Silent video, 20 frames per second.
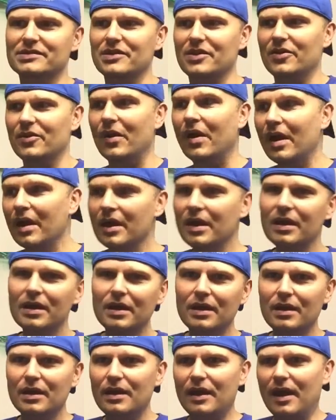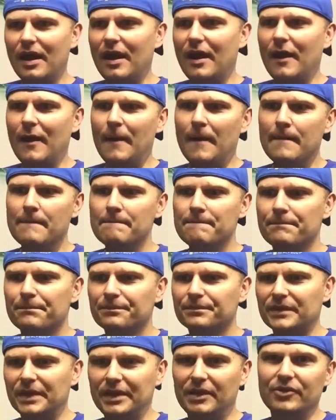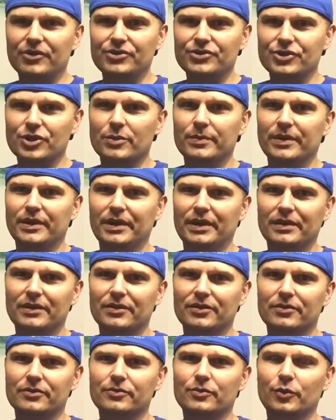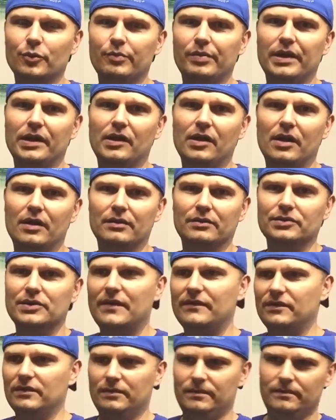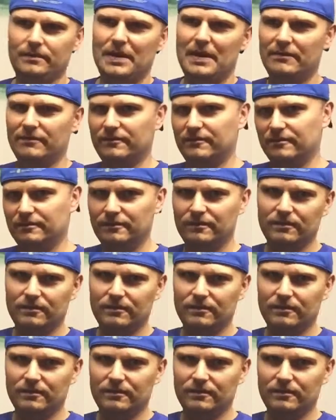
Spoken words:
So, and here in Germany, they're real big on, you have to have